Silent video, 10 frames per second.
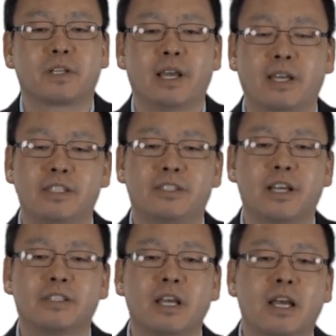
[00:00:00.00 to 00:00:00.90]
Again, he
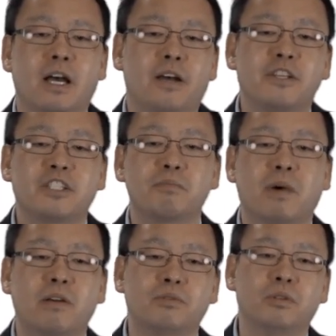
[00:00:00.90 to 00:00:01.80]
says, this is
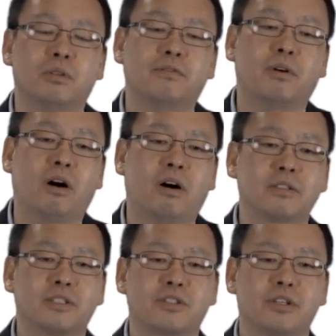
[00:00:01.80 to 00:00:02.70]
my rule for all
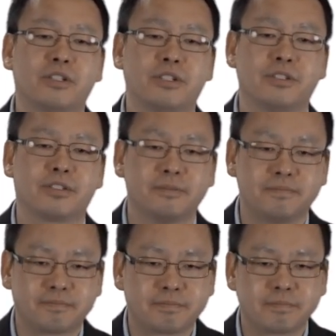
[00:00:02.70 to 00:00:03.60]
the churches.
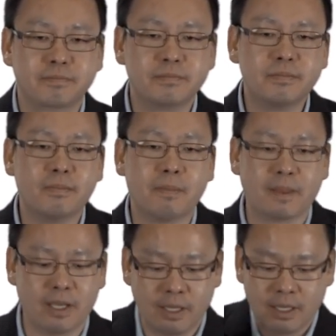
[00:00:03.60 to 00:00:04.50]

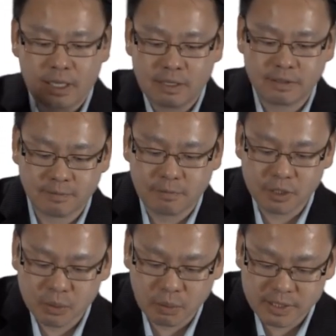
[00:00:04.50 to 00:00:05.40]
And
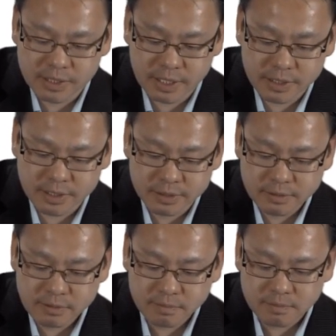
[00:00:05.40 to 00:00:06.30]
verse 26,
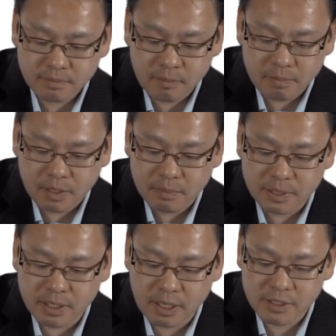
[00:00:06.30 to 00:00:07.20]

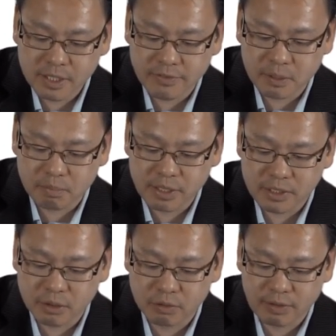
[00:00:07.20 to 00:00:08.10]
because of the
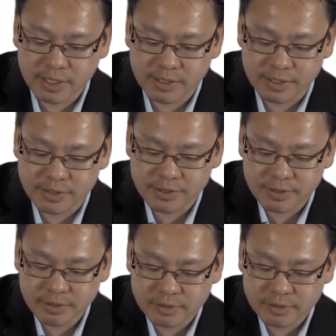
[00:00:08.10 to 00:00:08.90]
present crisis,